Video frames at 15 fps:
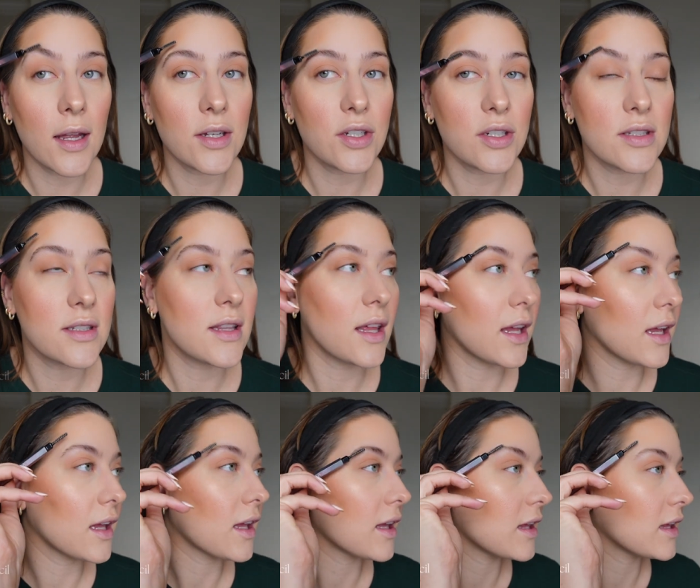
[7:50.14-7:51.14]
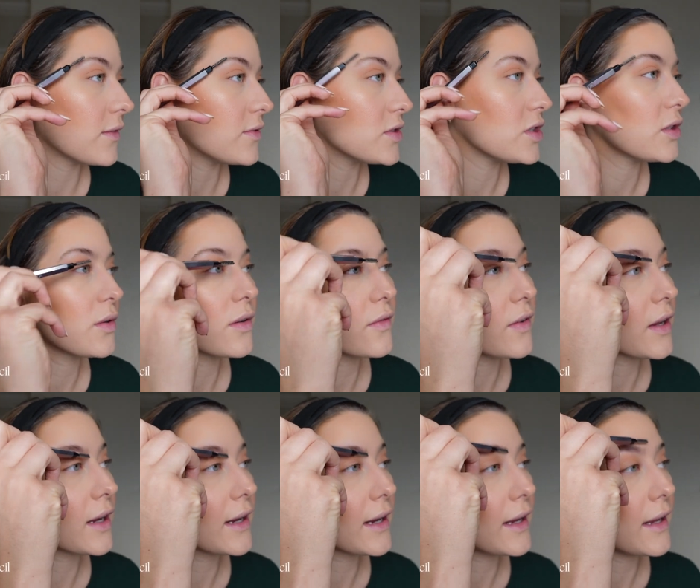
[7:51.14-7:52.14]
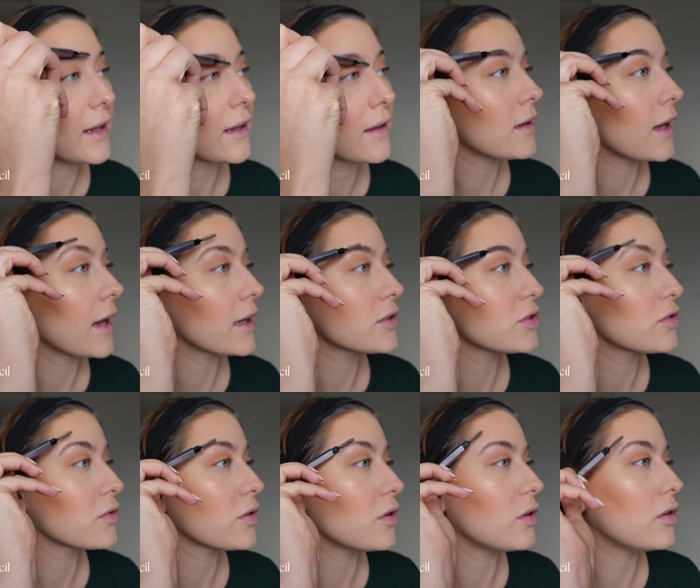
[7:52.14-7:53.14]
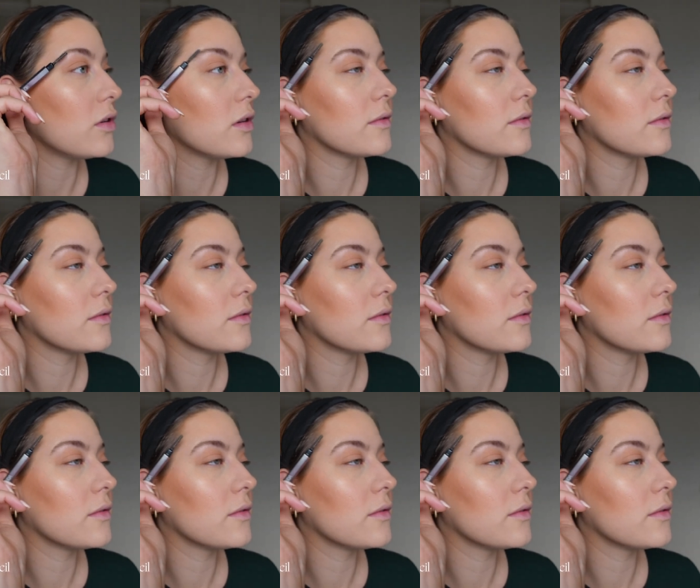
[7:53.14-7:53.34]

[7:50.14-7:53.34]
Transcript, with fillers: I just think it gives you a very natural,